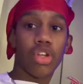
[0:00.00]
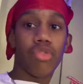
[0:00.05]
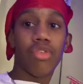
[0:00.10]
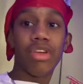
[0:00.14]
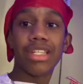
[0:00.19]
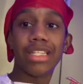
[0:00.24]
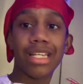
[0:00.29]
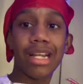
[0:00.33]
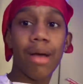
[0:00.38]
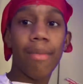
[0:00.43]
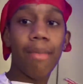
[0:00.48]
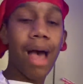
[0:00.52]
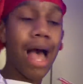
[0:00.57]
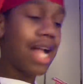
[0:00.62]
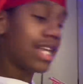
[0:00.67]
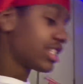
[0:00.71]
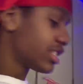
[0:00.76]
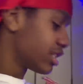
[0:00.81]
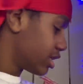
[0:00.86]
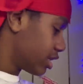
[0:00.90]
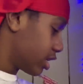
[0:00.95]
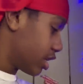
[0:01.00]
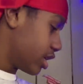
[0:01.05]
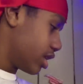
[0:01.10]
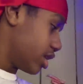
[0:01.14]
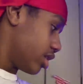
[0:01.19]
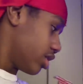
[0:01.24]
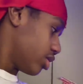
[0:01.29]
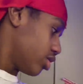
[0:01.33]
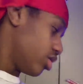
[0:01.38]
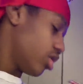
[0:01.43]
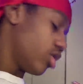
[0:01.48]
reason I'm actually
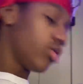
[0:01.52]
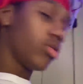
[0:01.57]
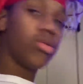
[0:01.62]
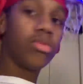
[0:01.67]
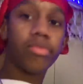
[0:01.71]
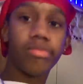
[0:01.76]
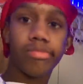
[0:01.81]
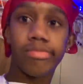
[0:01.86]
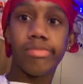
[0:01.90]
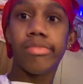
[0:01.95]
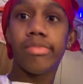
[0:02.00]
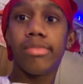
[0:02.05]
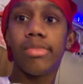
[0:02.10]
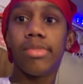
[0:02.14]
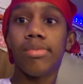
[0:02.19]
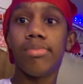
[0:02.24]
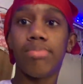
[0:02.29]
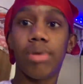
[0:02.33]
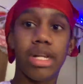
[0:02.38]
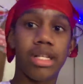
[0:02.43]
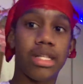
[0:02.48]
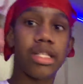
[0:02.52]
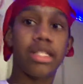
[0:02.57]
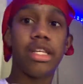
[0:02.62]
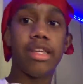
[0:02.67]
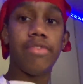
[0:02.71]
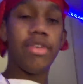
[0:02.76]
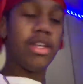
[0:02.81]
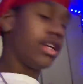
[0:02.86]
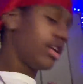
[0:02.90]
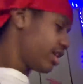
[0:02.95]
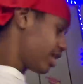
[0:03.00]
gonna, you know, break the
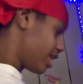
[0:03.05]
TV